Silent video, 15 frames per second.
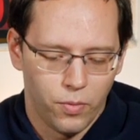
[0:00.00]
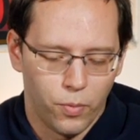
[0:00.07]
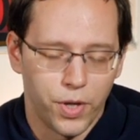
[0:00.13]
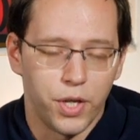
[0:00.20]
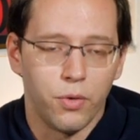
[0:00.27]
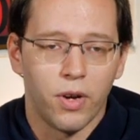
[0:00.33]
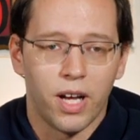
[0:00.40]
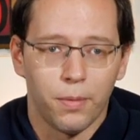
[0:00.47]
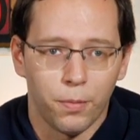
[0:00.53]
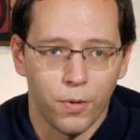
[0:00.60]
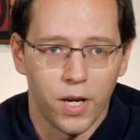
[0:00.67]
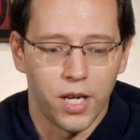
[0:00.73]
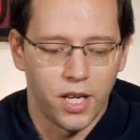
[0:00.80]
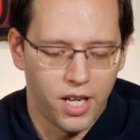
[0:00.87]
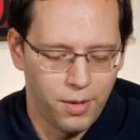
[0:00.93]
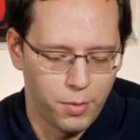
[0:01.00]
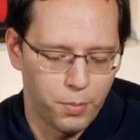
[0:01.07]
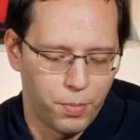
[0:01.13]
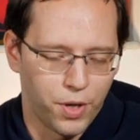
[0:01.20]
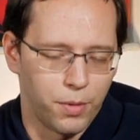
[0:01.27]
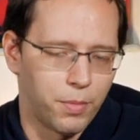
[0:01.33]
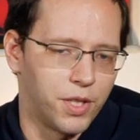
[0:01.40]
When you upgrade him
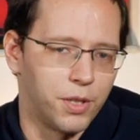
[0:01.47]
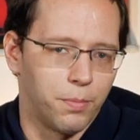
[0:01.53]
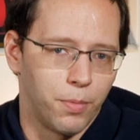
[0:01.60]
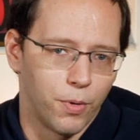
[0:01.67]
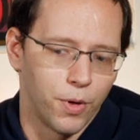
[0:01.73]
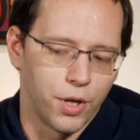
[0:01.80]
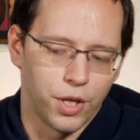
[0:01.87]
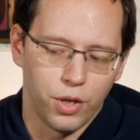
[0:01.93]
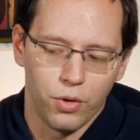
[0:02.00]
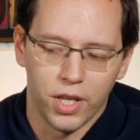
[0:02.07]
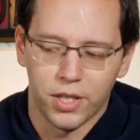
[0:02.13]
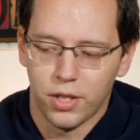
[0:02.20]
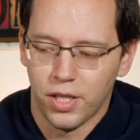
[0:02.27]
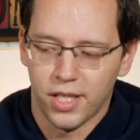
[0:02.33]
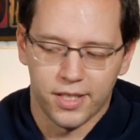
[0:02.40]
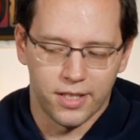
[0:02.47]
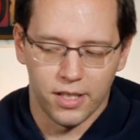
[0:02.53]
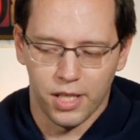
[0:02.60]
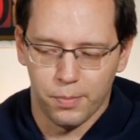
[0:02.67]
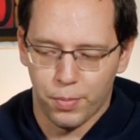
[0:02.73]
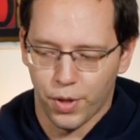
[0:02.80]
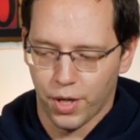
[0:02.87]
and put him on the board, you get to
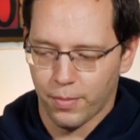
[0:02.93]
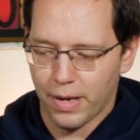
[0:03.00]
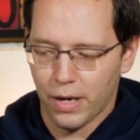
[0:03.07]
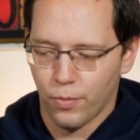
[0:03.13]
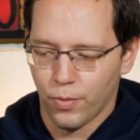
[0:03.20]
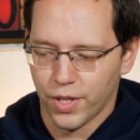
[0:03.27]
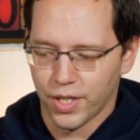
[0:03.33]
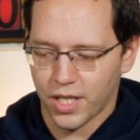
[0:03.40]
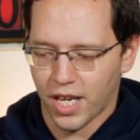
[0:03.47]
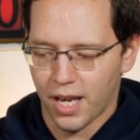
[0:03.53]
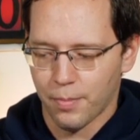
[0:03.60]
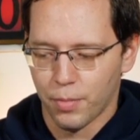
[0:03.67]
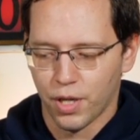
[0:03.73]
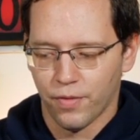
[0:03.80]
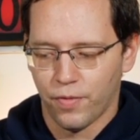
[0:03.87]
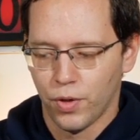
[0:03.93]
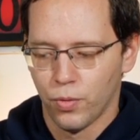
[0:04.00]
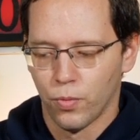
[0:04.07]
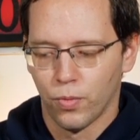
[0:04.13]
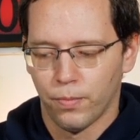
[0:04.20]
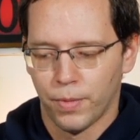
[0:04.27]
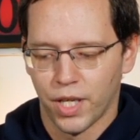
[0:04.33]
instantly put him out one time. But if
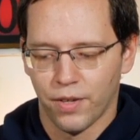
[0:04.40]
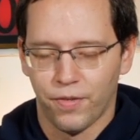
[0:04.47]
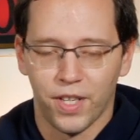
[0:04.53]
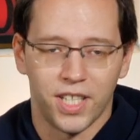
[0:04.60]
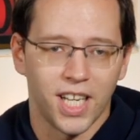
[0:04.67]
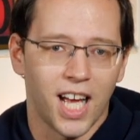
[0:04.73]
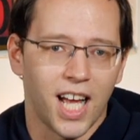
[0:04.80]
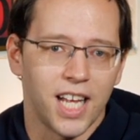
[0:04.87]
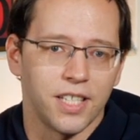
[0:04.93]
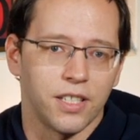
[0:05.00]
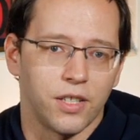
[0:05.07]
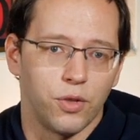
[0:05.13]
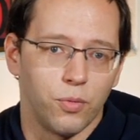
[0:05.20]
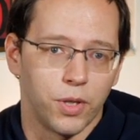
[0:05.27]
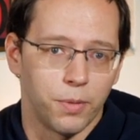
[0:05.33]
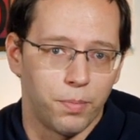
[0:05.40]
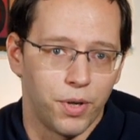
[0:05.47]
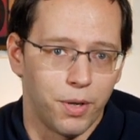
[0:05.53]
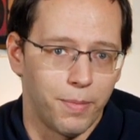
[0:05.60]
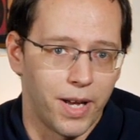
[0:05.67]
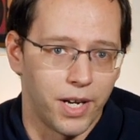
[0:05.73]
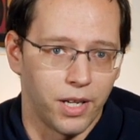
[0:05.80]
he dies and you want to
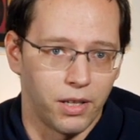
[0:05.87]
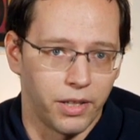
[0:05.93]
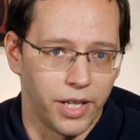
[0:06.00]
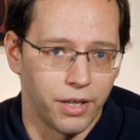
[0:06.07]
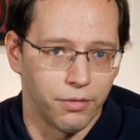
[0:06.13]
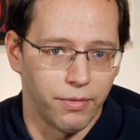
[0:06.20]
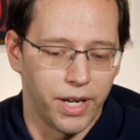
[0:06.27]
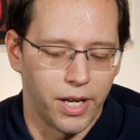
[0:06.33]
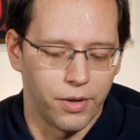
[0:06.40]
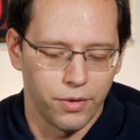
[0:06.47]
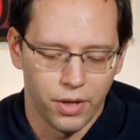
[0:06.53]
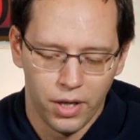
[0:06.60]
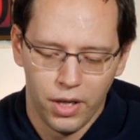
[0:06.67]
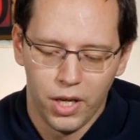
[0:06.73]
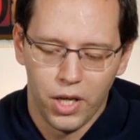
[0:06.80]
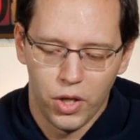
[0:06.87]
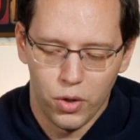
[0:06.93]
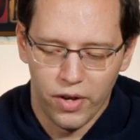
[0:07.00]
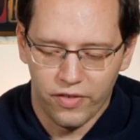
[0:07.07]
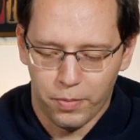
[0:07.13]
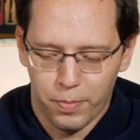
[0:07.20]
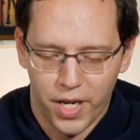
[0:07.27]
put him out in a later round, you
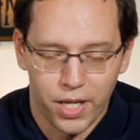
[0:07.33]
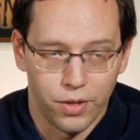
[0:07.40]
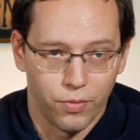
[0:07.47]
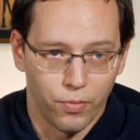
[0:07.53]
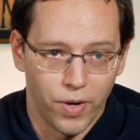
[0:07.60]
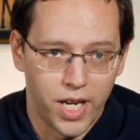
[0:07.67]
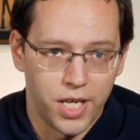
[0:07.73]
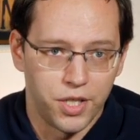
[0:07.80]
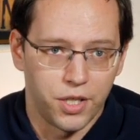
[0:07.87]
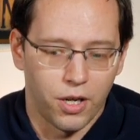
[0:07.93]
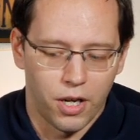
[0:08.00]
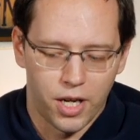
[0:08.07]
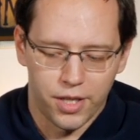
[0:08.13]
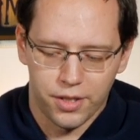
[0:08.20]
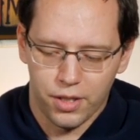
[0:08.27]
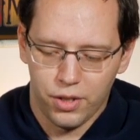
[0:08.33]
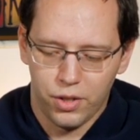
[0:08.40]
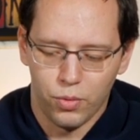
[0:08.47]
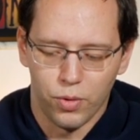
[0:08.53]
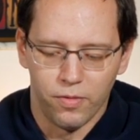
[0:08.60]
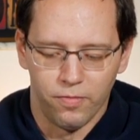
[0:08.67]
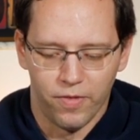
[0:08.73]
have to pay the rage cost
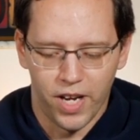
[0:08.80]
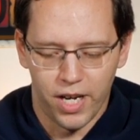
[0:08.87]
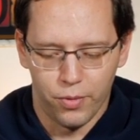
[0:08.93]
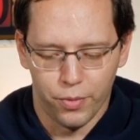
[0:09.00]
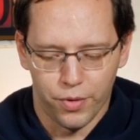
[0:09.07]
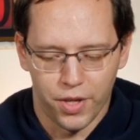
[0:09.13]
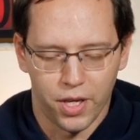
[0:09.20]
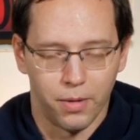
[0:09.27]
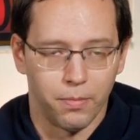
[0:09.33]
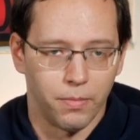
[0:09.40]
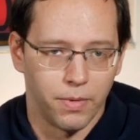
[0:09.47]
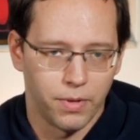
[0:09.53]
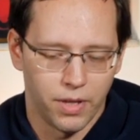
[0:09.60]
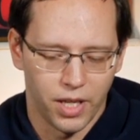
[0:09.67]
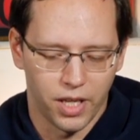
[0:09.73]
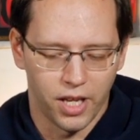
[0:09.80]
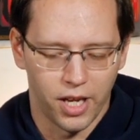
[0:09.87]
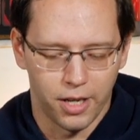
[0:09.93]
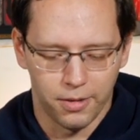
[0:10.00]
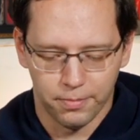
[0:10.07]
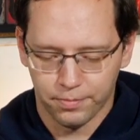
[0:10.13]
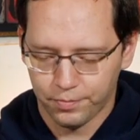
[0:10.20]
to invade with him
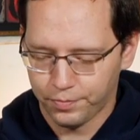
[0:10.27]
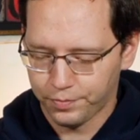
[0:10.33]
again.